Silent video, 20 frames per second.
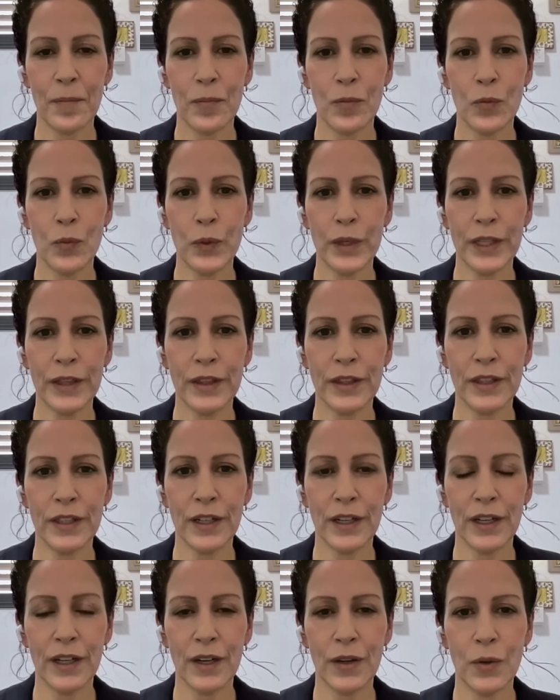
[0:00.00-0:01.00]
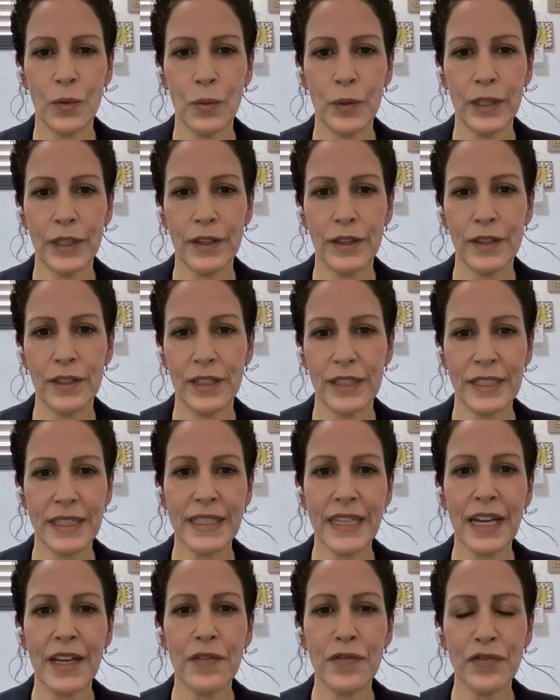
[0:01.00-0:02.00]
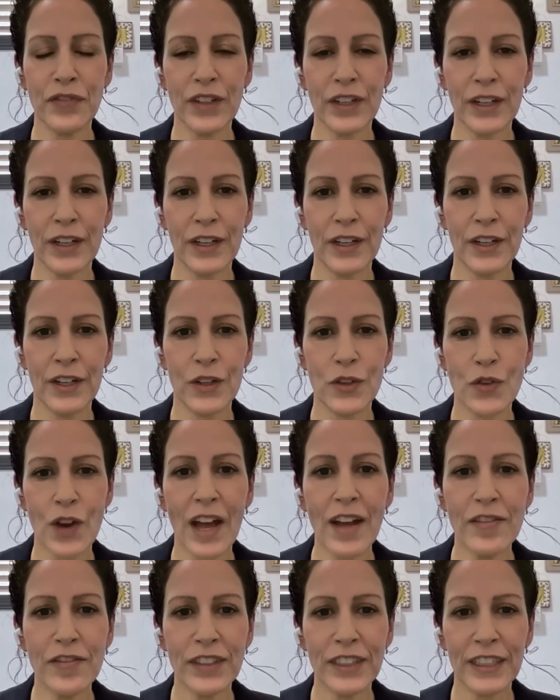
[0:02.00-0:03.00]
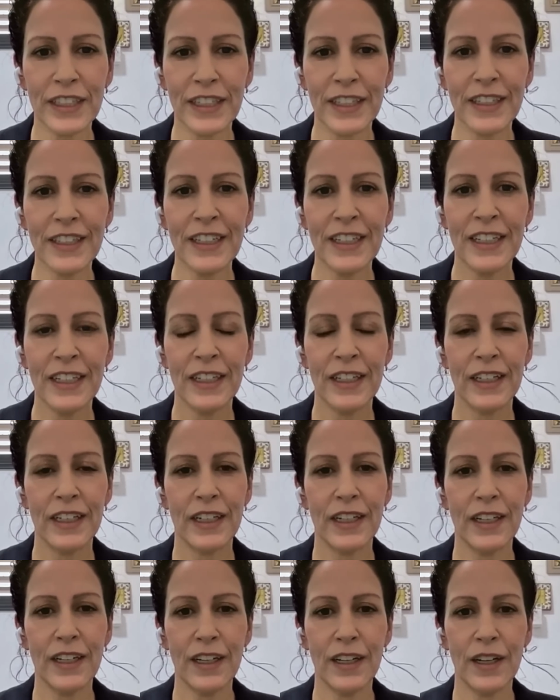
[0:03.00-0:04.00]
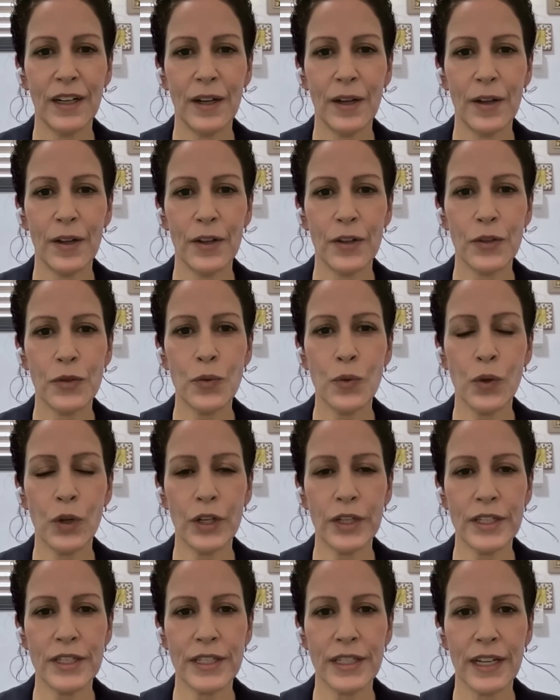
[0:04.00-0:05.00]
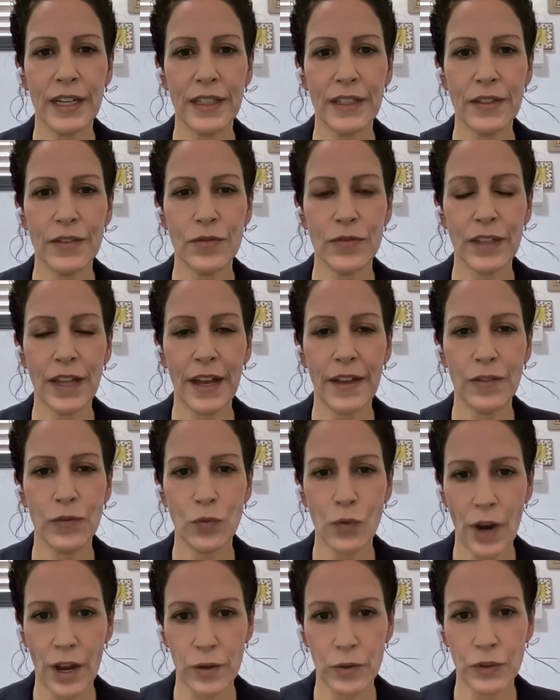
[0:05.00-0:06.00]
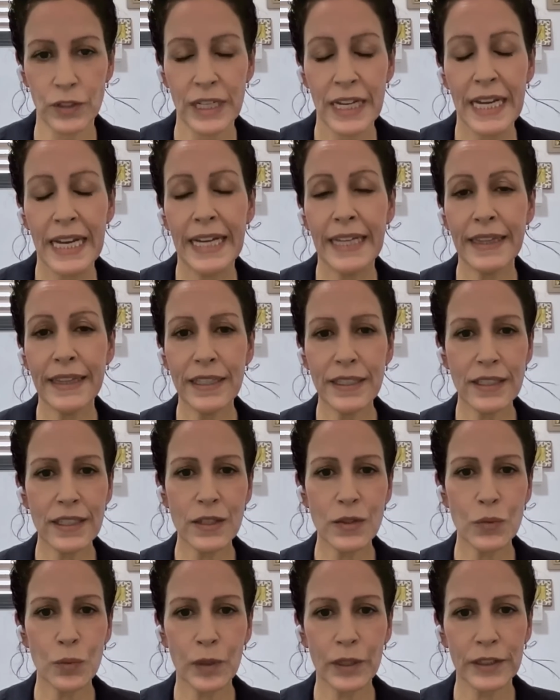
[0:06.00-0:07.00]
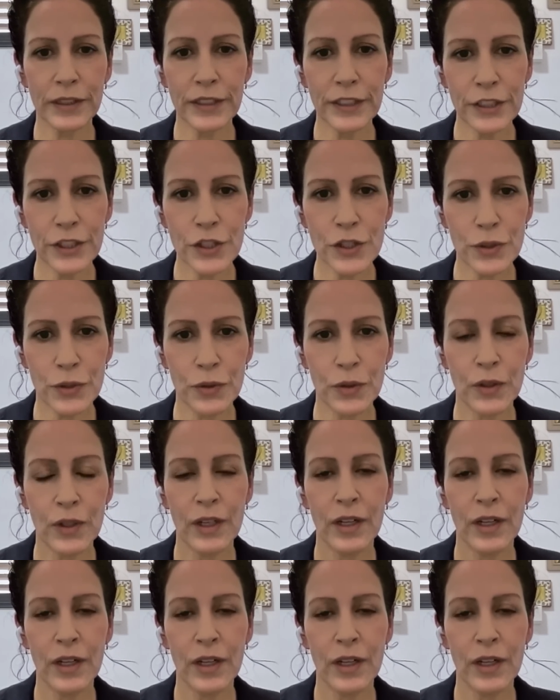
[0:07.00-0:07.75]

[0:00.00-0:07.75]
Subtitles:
with the safe traveling towards that route. And this is what they do.